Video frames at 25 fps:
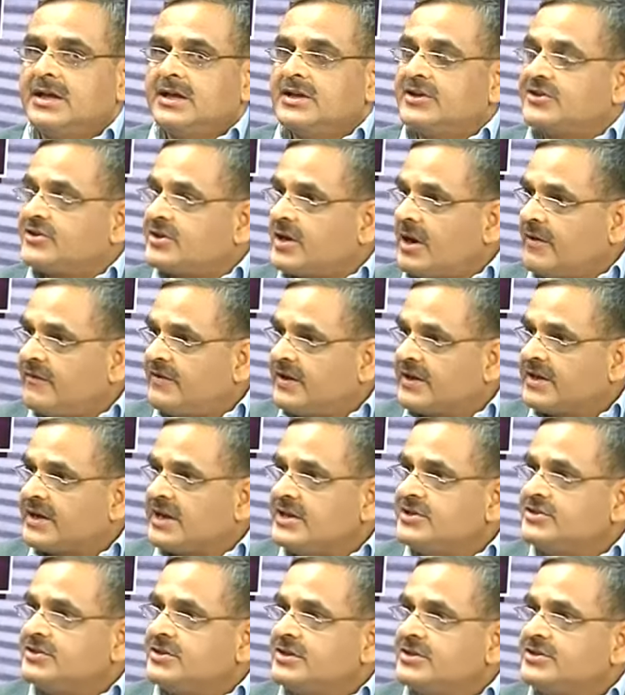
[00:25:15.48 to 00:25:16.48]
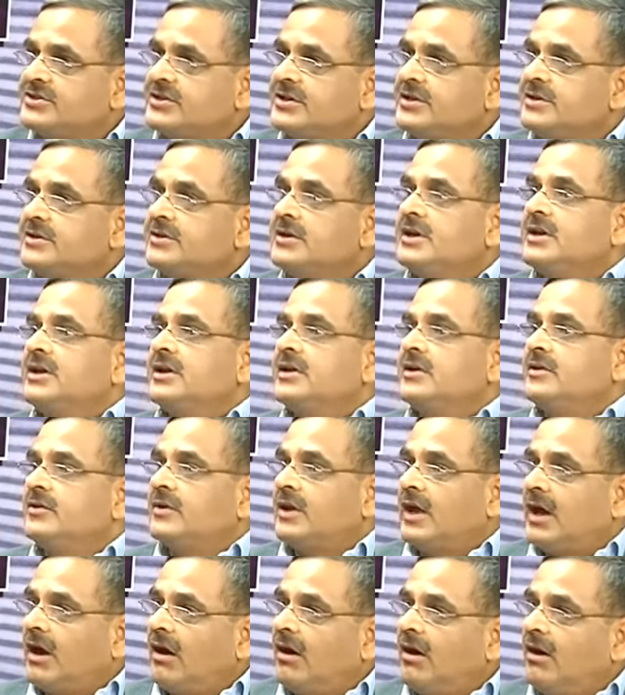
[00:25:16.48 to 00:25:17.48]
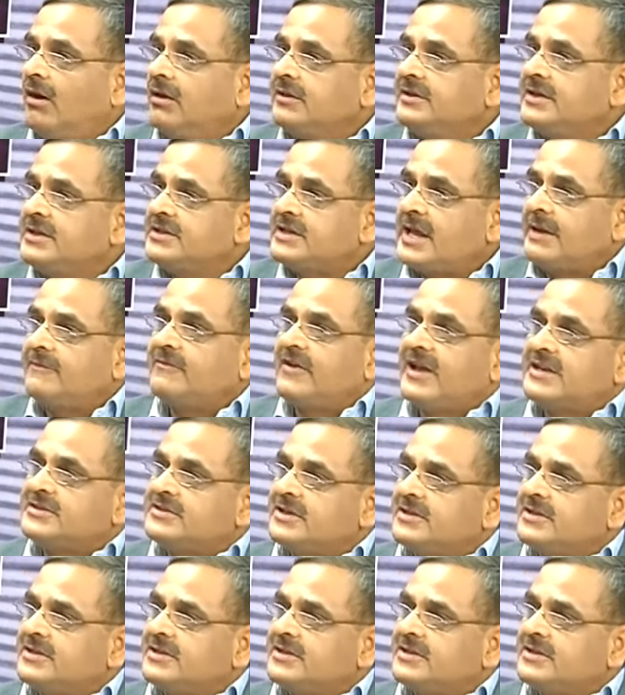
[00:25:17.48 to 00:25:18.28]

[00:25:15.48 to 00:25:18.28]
traffic congestion, all these, and so